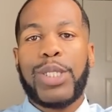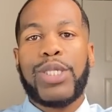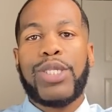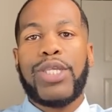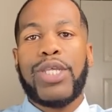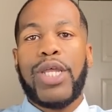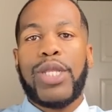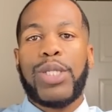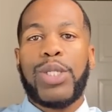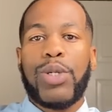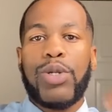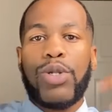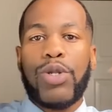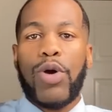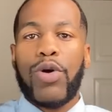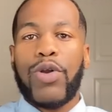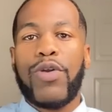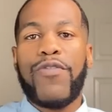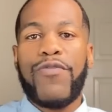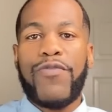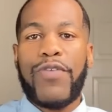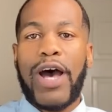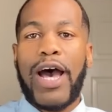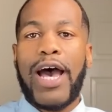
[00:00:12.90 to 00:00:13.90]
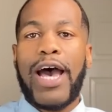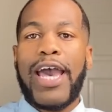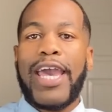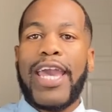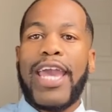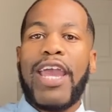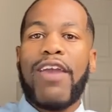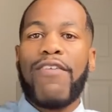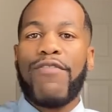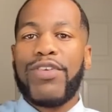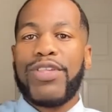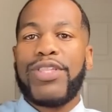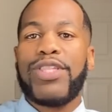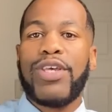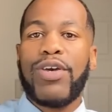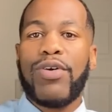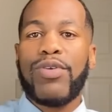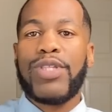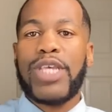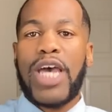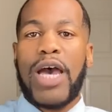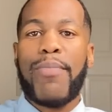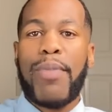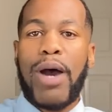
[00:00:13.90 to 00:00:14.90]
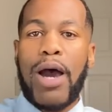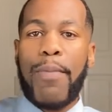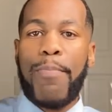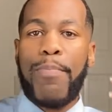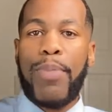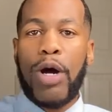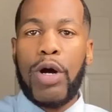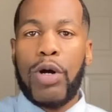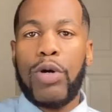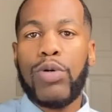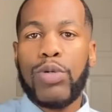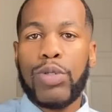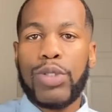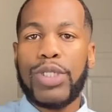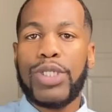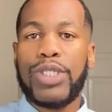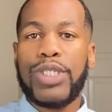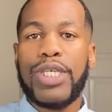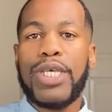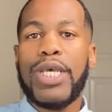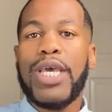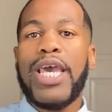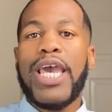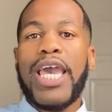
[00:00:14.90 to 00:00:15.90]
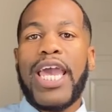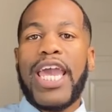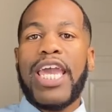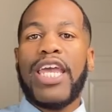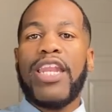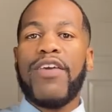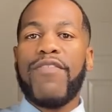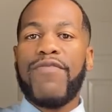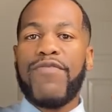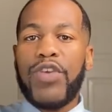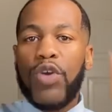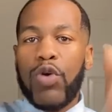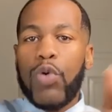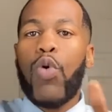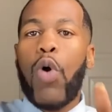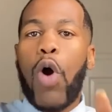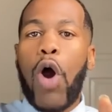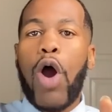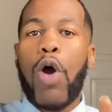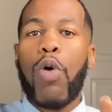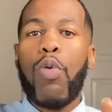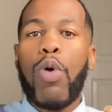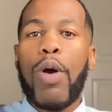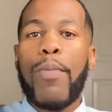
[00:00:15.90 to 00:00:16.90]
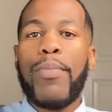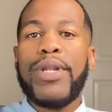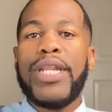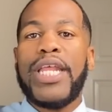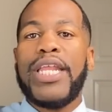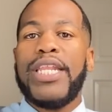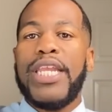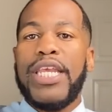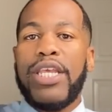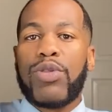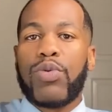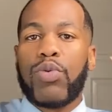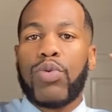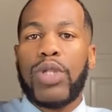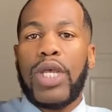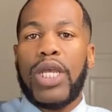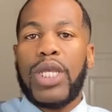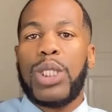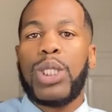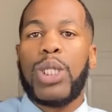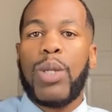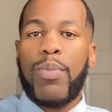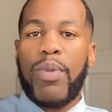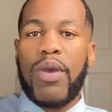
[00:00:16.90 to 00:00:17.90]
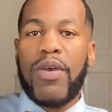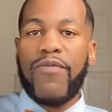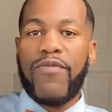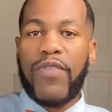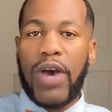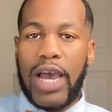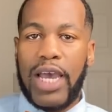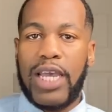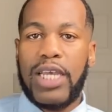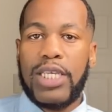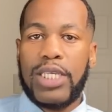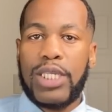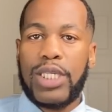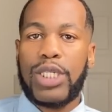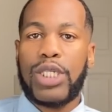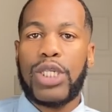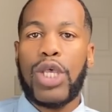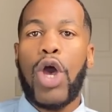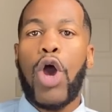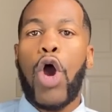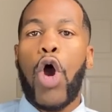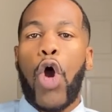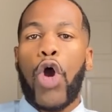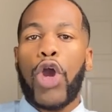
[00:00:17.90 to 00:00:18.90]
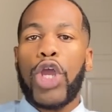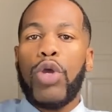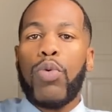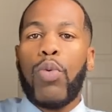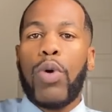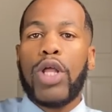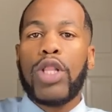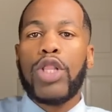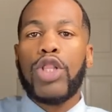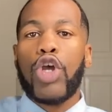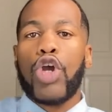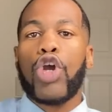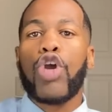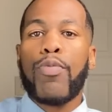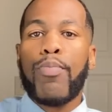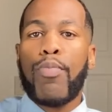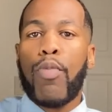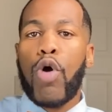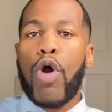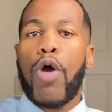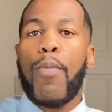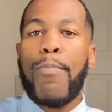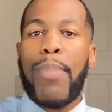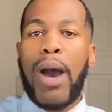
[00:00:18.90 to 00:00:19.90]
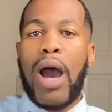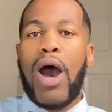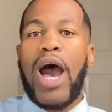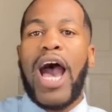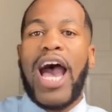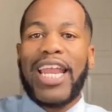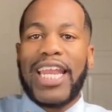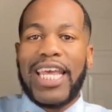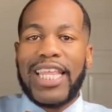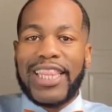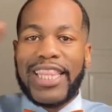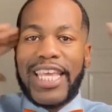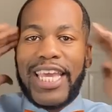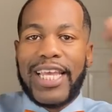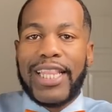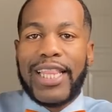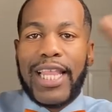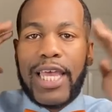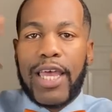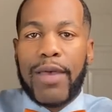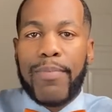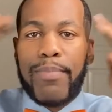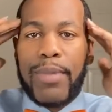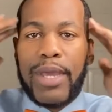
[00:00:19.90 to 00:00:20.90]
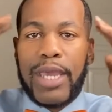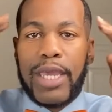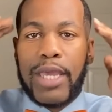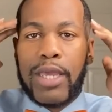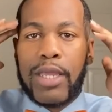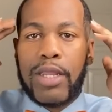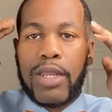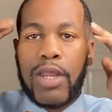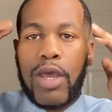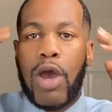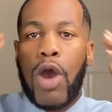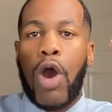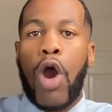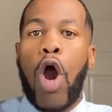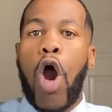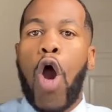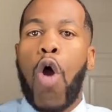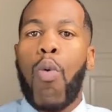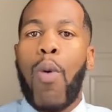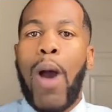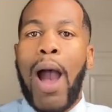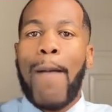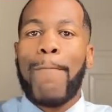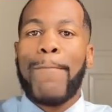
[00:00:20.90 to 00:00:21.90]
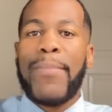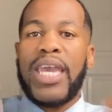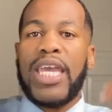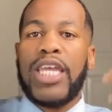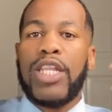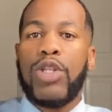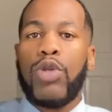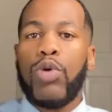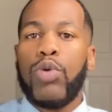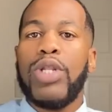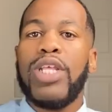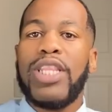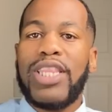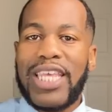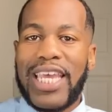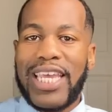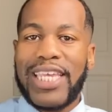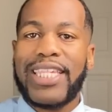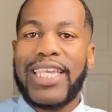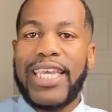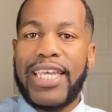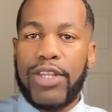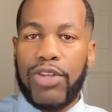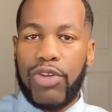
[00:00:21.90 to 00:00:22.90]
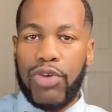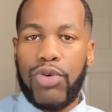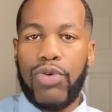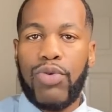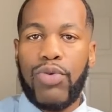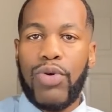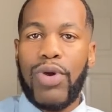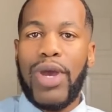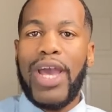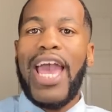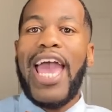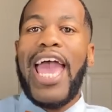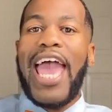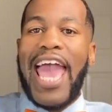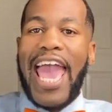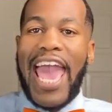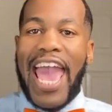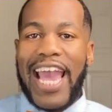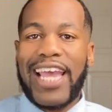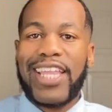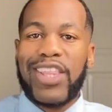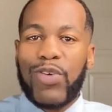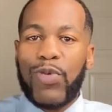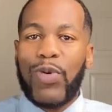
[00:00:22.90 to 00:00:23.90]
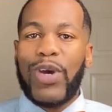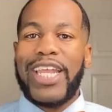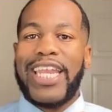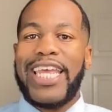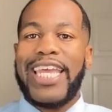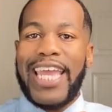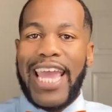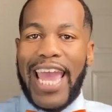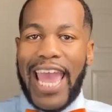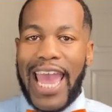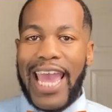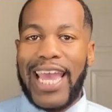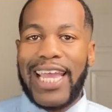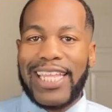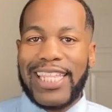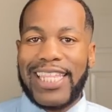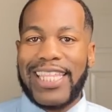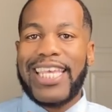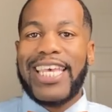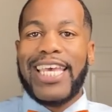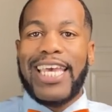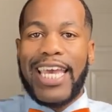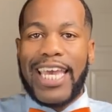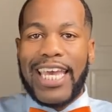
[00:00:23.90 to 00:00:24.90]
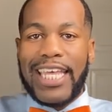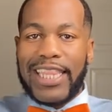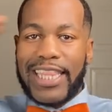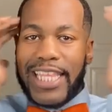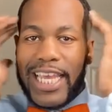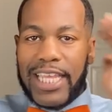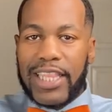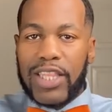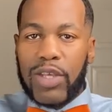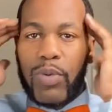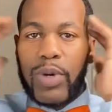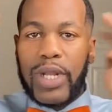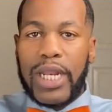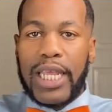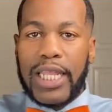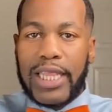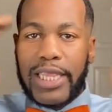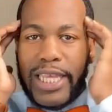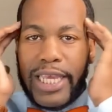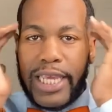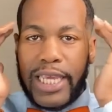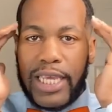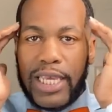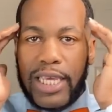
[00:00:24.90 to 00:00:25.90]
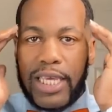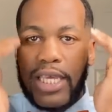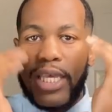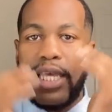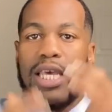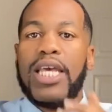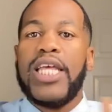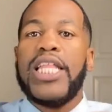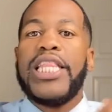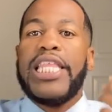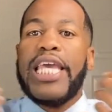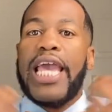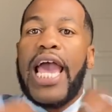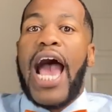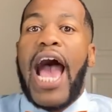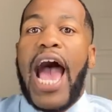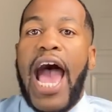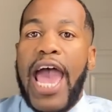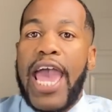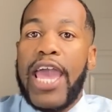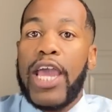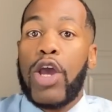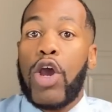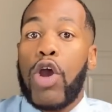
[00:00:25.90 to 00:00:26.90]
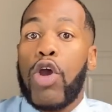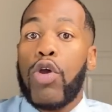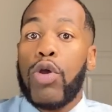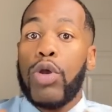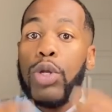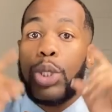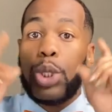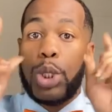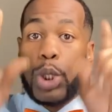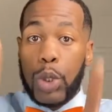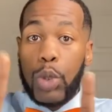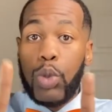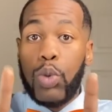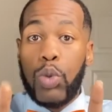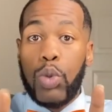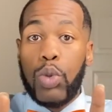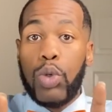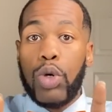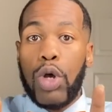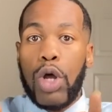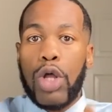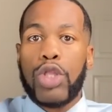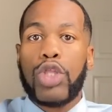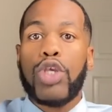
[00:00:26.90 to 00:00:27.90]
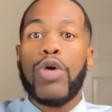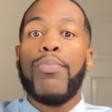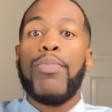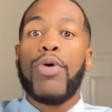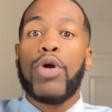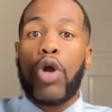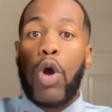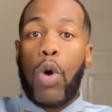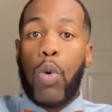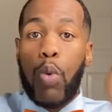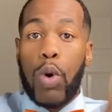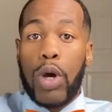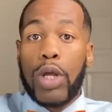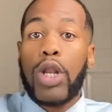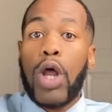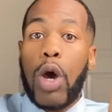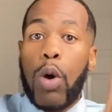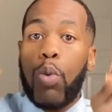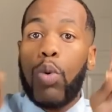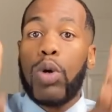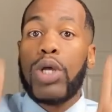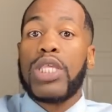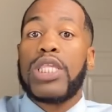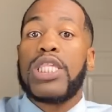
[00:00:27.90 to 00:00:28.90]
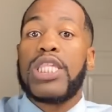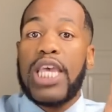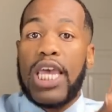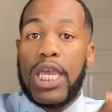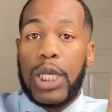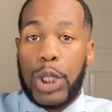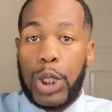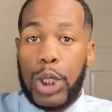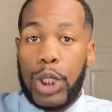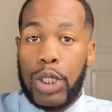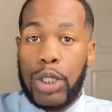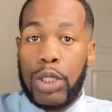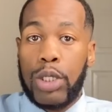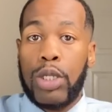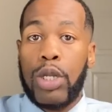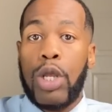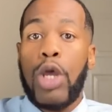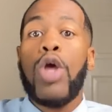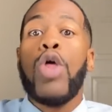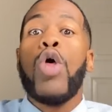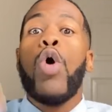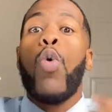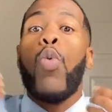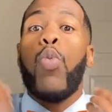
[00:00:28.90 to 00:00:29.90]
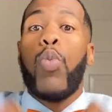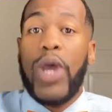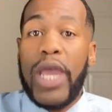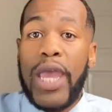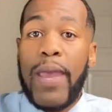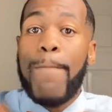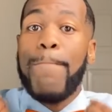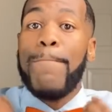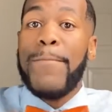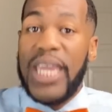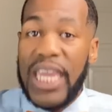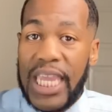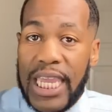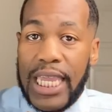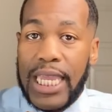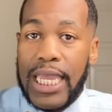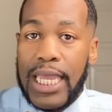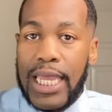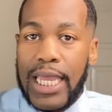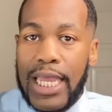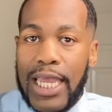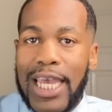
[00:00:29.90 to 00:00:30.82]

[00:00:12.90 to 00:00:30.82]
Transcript: so that you're notified every single time I post. And if you are a woman that needs relationship advice, or you want to learn more about how to think like a man, or why men do the things they do, act the way they act, and think the way they think, then I encourage you to book a one-on-one -on -one session with me.